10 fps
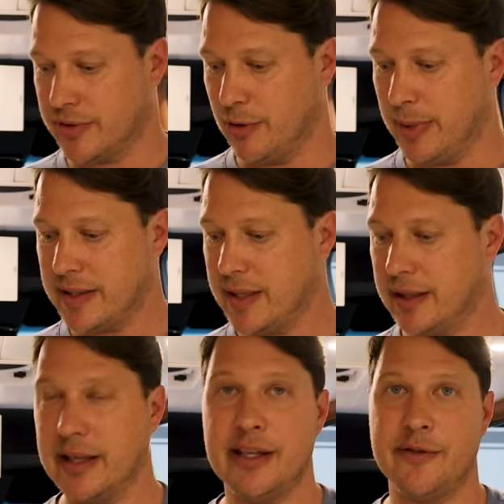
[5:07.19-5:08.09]
So
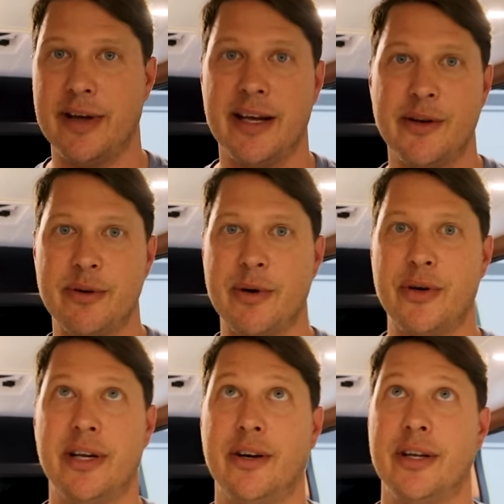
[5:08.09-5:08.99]
basically you've got your
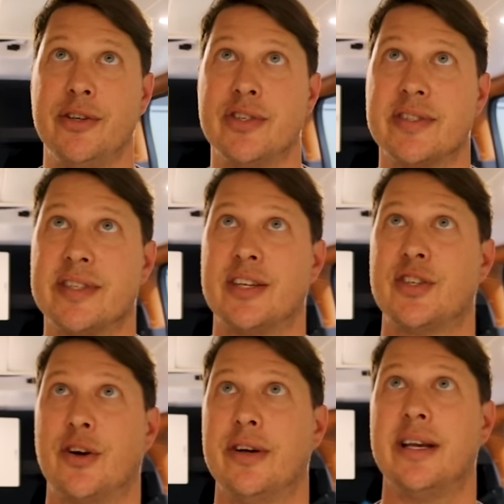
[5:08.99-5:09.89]
remote here, you just
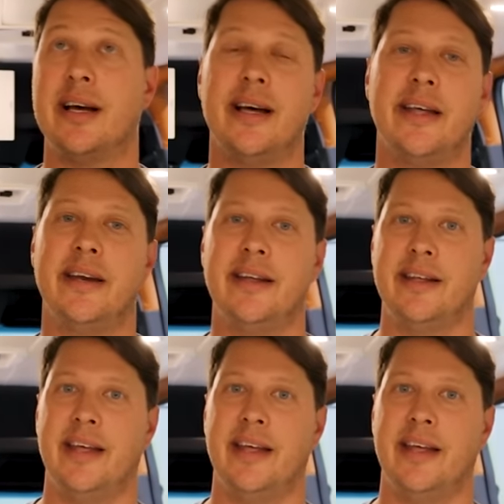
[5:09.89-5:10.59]
turn it on.